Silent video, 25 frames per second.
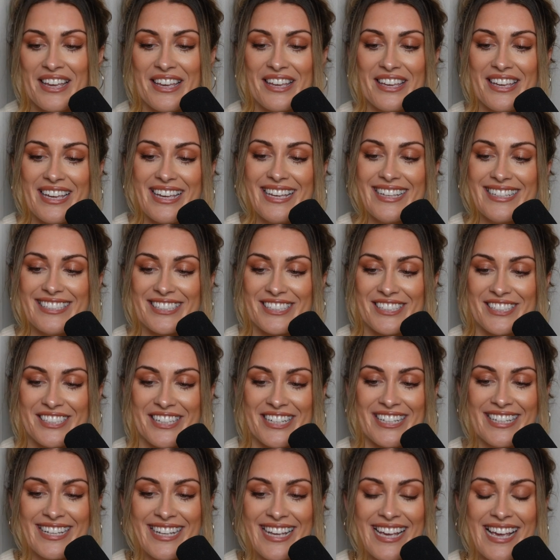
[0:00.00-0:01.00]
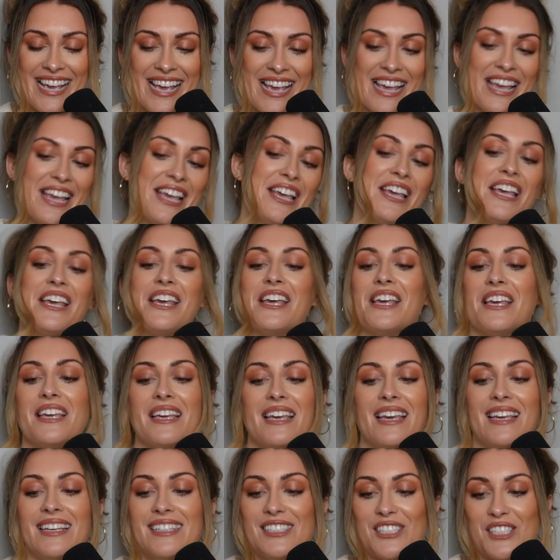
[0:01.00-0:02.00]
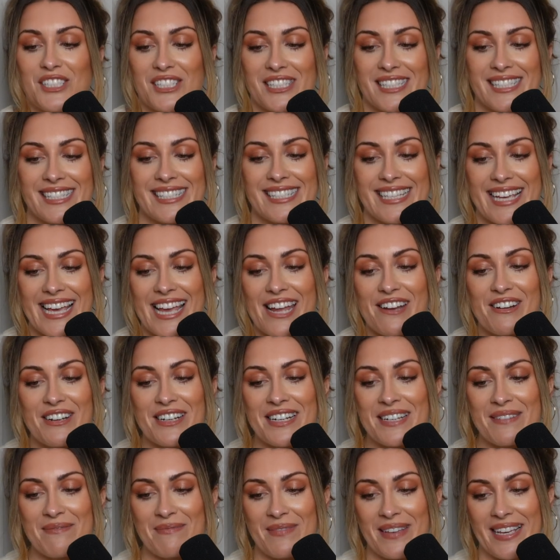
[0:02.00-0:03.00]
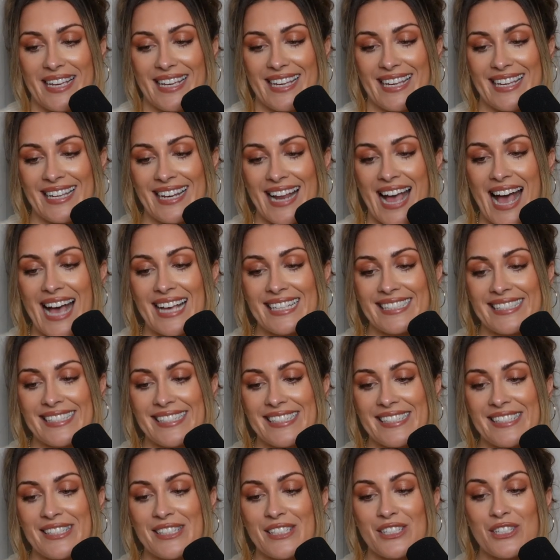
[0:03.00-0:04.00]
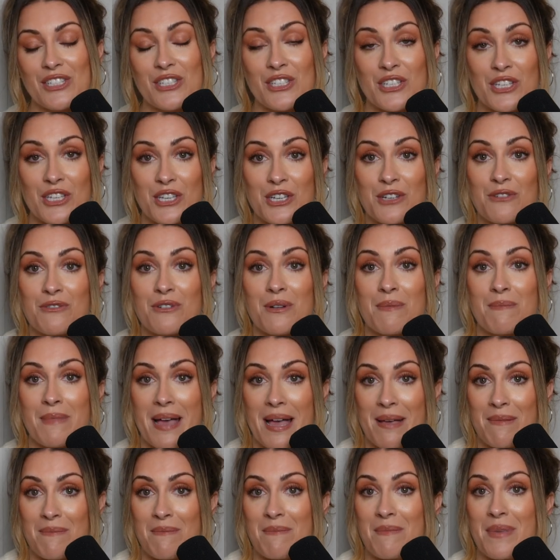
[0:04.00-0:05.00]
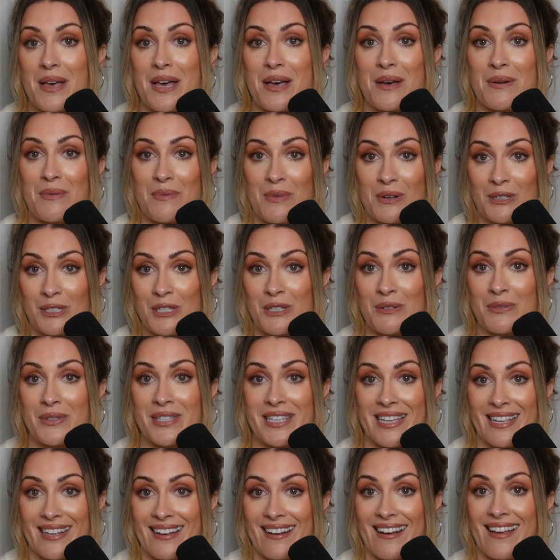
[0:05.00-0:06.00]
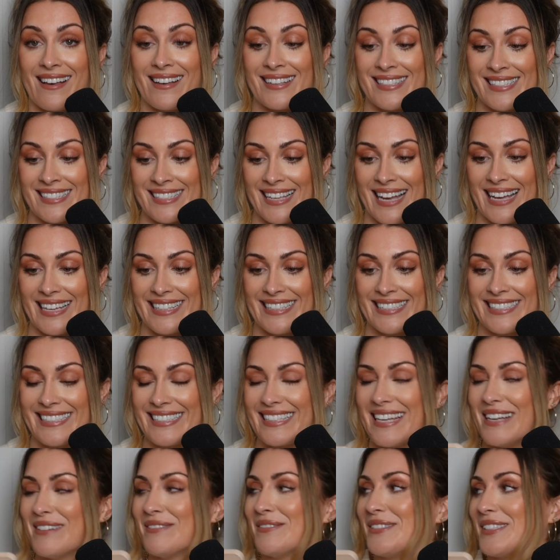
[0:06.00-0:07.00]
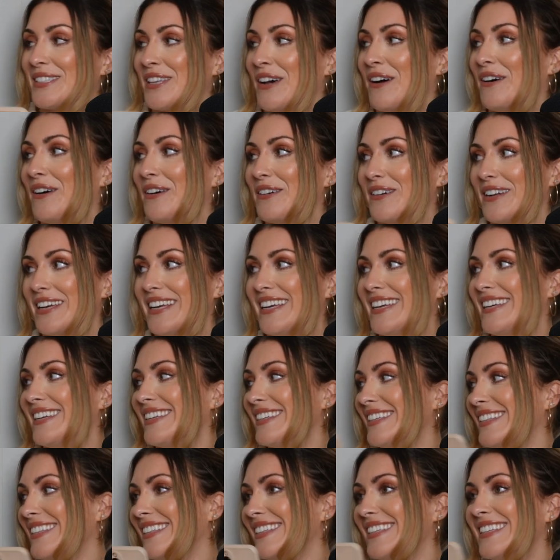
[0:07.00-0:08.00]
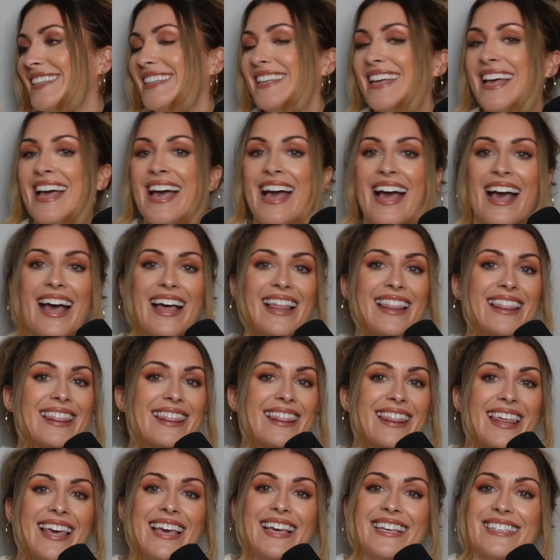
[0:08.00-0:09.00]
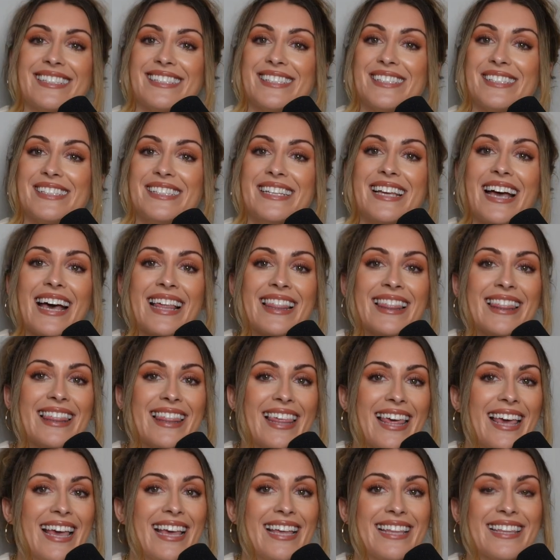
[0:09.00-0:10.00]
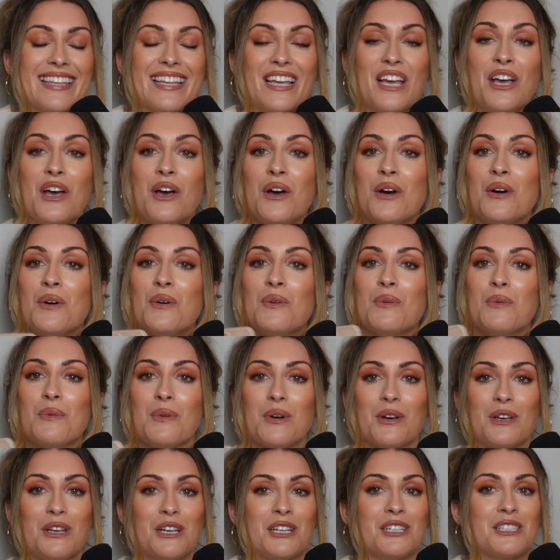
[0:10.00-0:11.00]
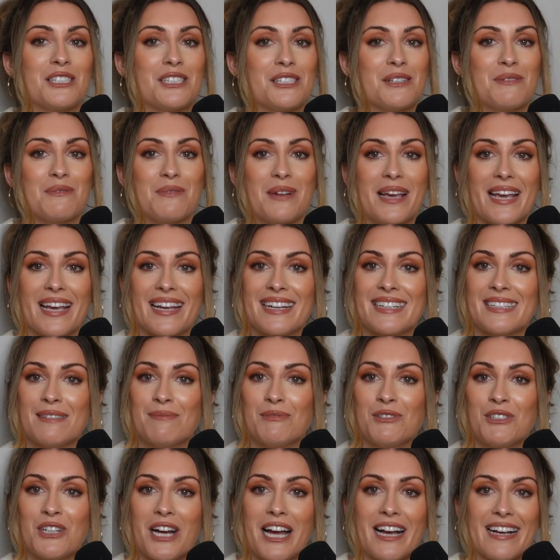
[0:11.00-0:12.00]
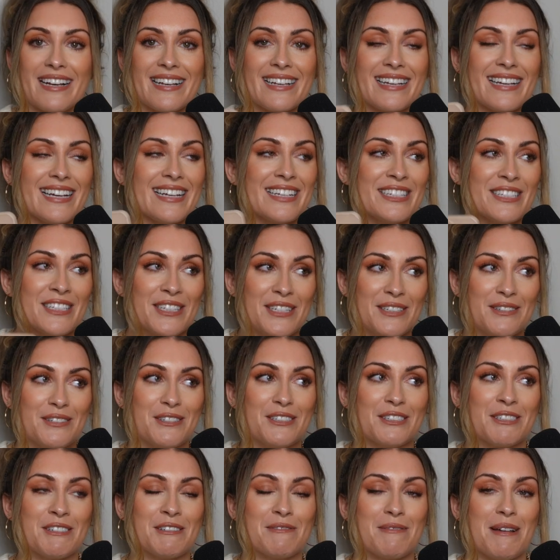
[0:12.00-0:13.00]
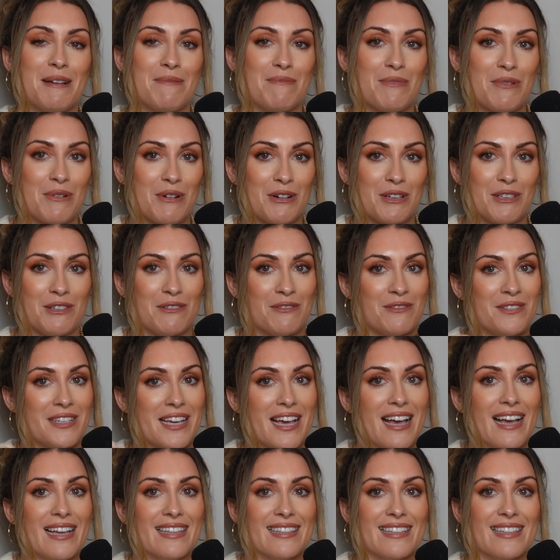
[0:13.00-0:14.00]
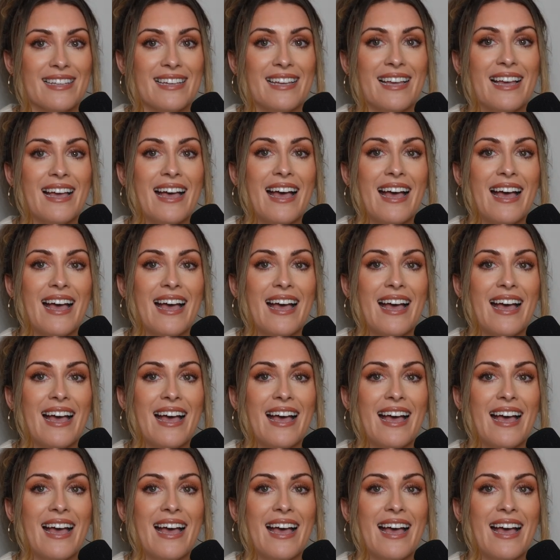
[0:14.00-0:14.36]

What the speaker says: He's just staring at me and asks, "Do you remember what you did last night?" I'm sorry. There's nothing worse than waking up drunk and you don't remember what you've done